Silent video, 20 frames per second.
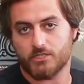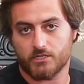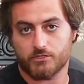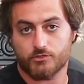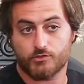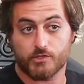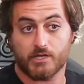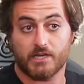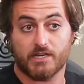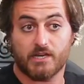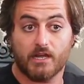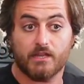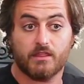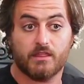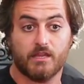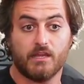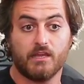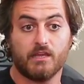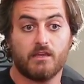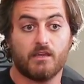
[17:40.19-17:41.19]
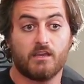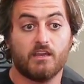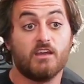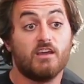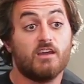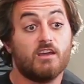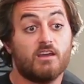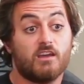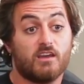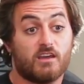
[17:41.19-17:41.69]
into the country. And I think
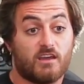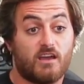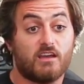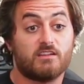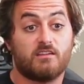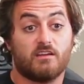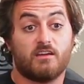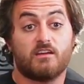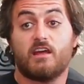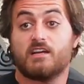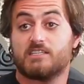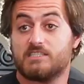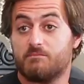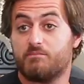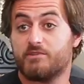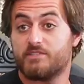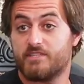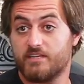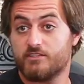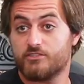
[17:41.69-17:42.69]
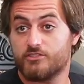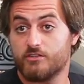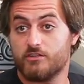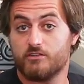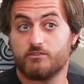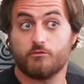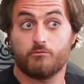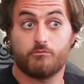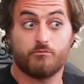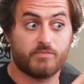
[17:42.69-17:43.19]
Qatar has the
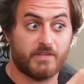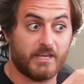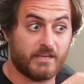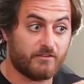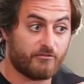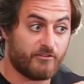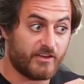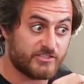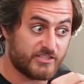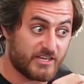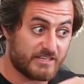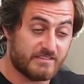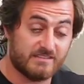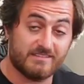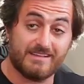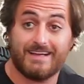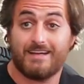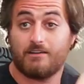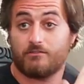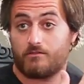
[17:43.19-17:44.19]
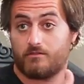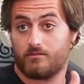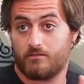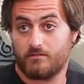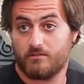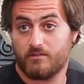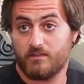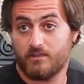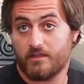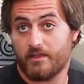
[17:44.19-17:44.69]
potential to take franchises out.
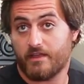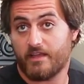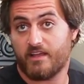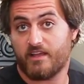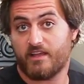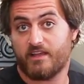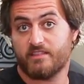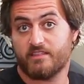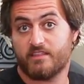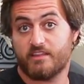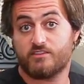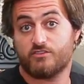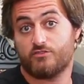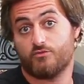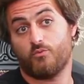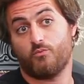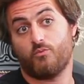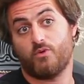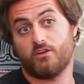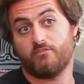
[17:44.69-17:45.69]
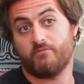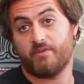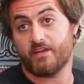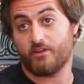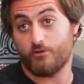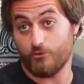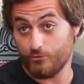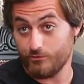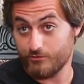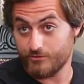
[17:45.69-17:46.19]
And this is one of
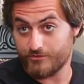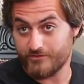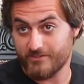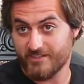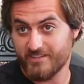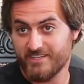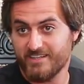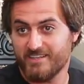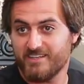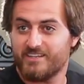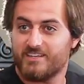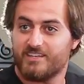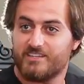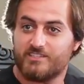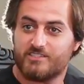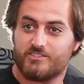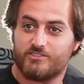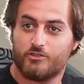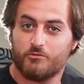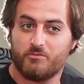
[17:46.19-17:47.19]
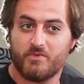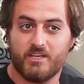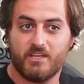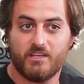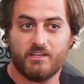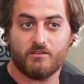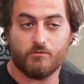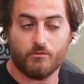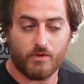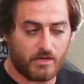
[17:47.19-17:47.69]
my goals, is to
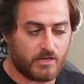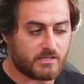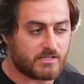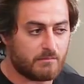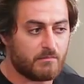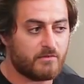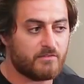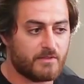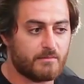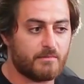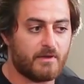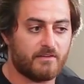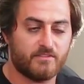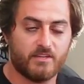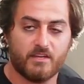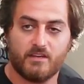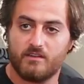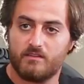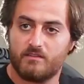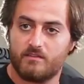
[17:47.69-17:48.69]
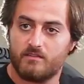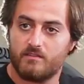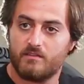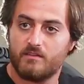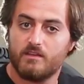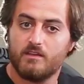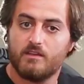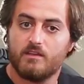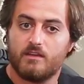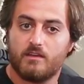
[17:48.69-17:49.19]
be, well, some of them have done it,
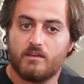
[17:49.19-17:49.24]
